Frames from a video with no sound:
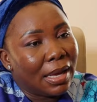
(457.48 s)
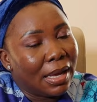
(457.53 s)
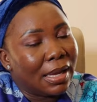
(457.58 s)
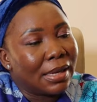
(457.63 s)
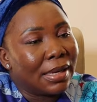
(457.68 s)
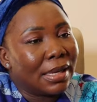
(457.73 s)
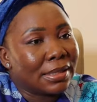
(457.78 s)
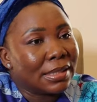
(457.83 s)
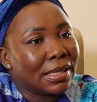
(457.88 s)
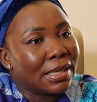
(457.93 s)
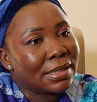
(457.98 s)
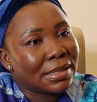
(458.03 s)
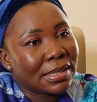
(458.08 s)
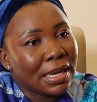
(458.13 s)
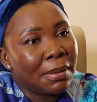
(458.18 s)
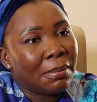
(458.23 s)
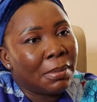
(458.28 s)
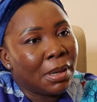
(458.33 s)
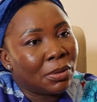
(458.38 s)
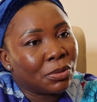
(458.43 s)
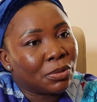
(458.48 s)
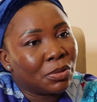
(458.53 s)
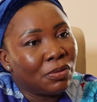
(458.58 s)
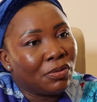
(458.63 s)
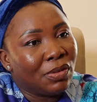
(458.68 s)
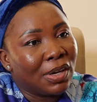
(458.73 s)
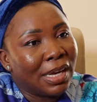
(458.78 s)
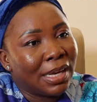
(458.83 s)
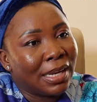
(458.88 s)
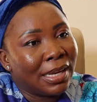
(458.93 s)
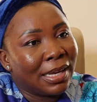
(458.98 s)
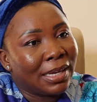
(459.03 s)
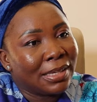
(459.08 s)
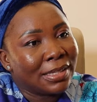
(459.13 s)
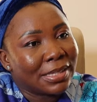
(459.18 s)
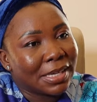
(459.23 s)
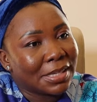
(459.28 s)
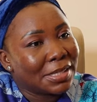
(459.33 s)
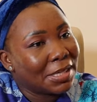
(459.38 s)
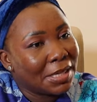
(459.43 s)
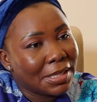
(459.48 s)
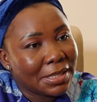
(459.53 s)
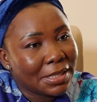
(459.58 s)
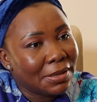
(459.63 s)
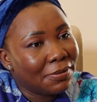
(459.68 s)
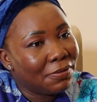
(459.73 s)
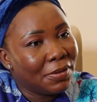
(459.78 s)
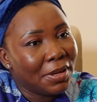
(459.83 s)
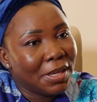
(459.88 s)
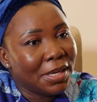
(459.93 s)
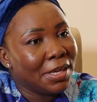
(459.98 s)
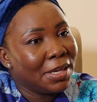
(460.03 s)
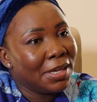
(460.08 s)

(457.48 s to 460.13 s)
that has come out of Ghana successively,